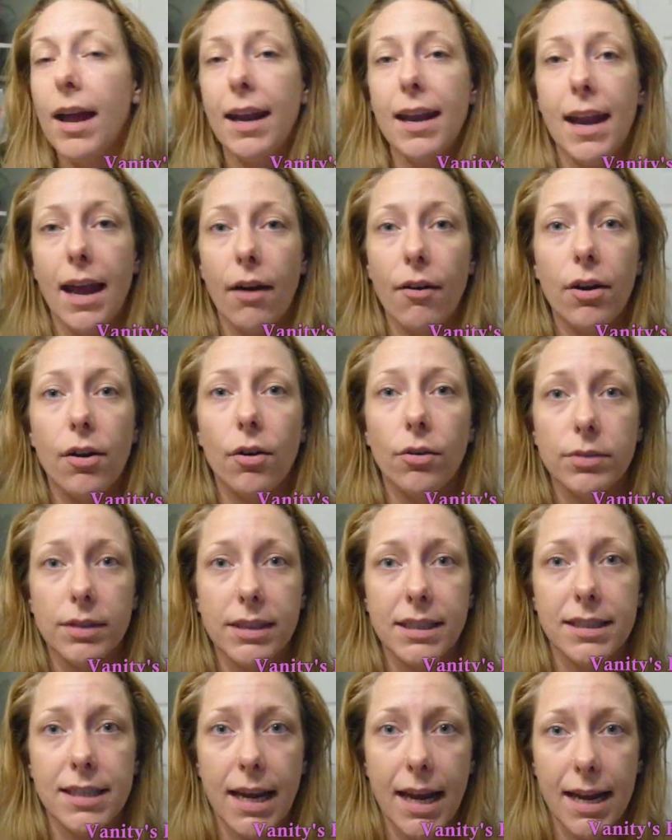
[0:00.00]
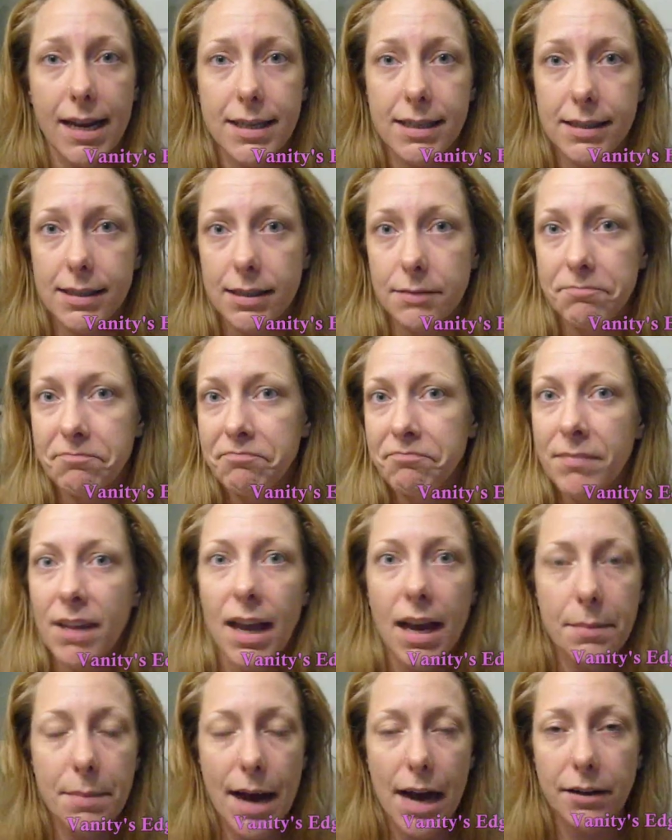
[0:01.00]
and now it only takes
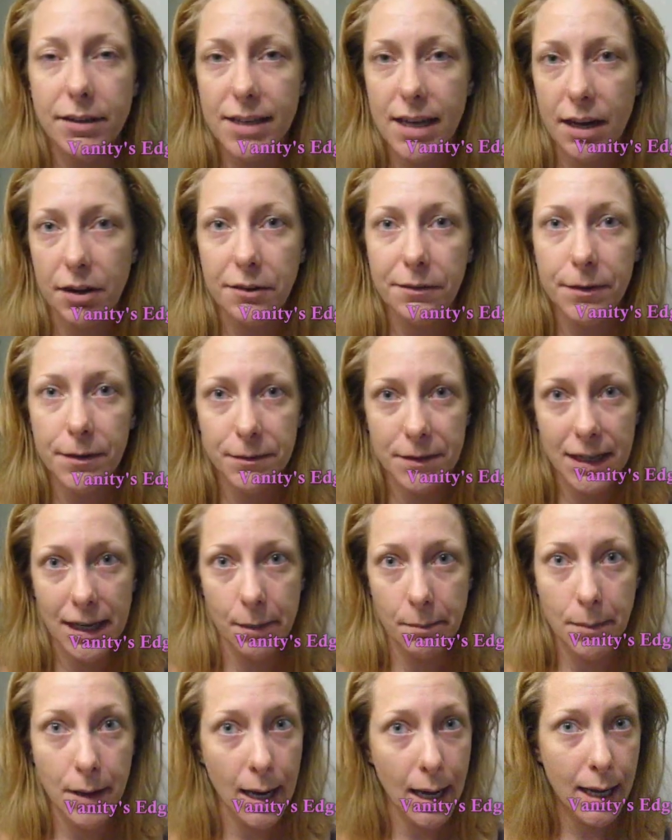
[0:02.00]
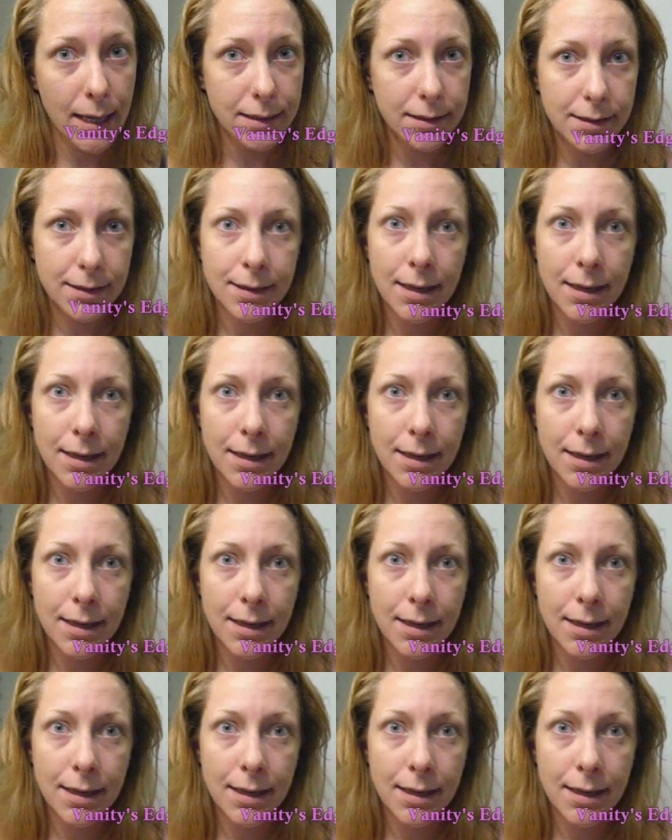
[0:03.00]
about 10 or 15 minutes.